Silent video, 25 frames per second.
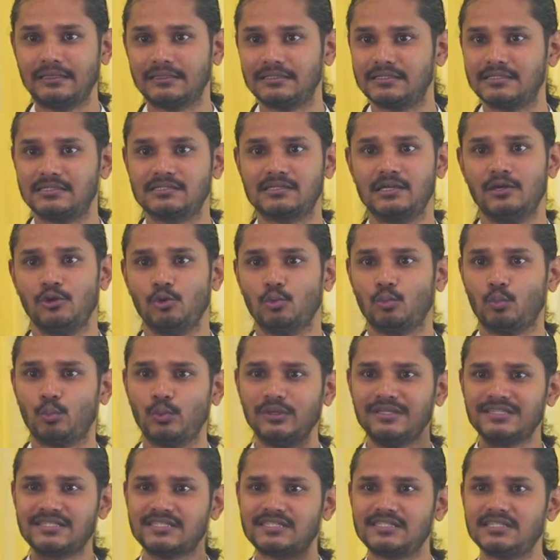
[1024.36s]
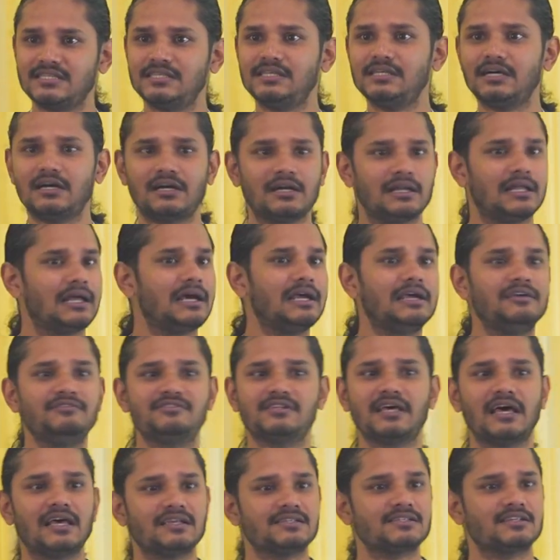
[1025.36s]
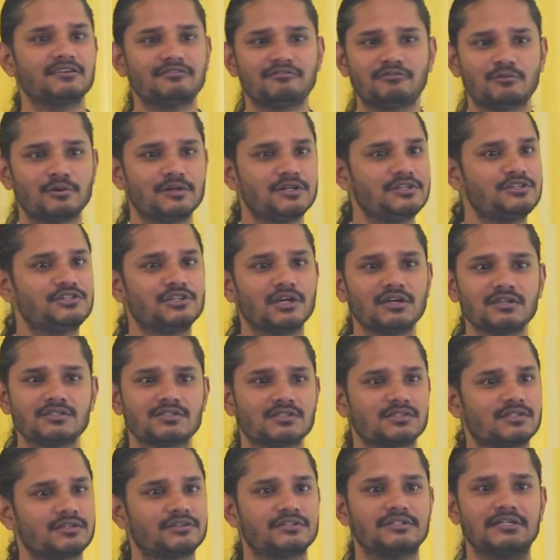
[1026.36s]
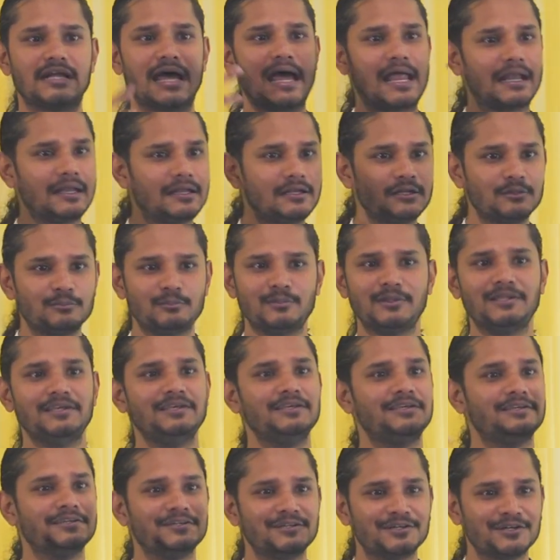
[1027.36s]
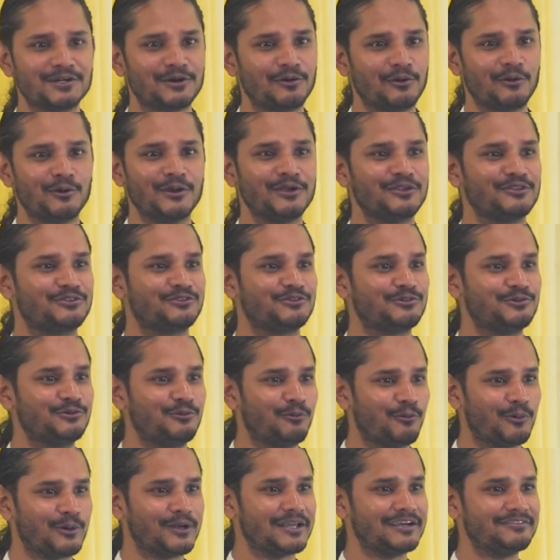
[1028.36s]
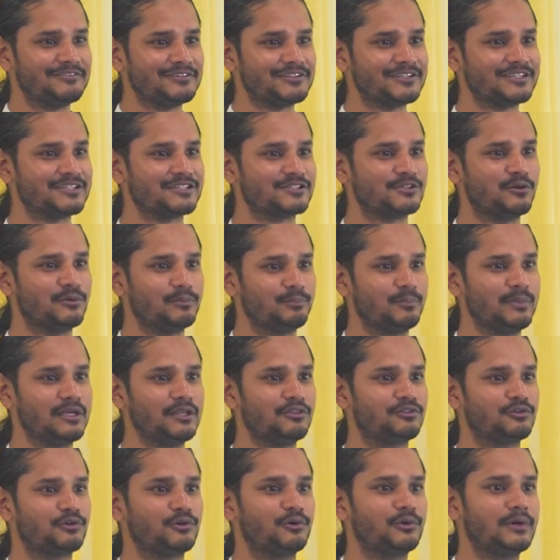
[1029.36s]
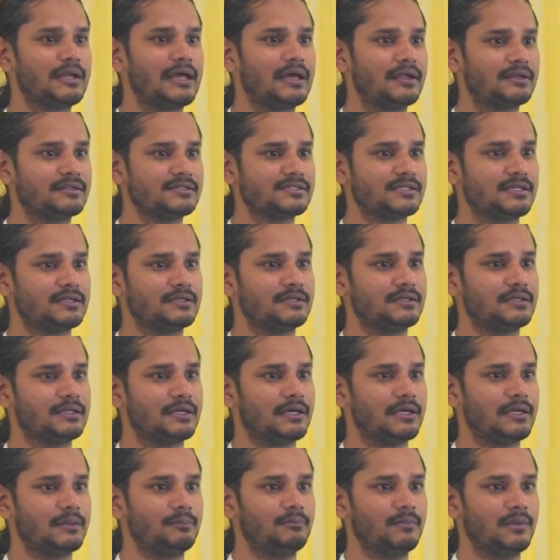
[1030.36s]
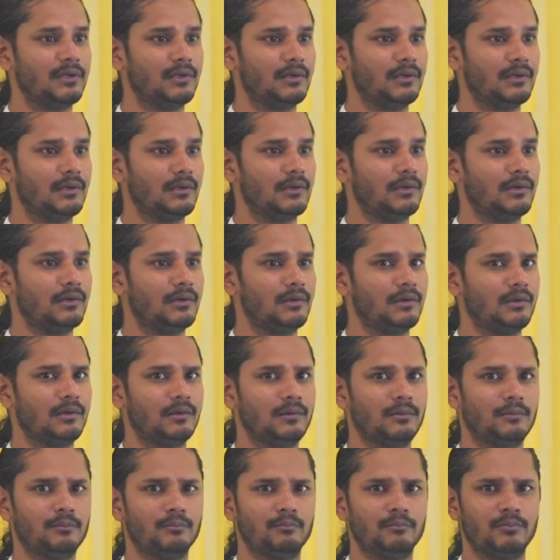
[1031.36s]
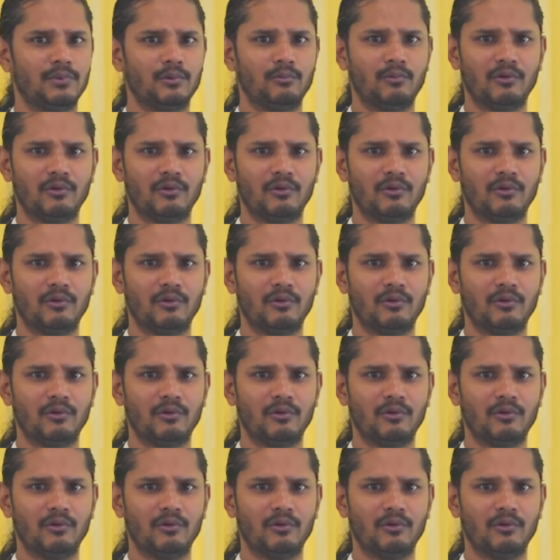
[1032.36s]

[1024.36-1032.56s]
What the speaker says: is, we see our lives as if we're just randomly here going through whatever is being thrown at us at a time. But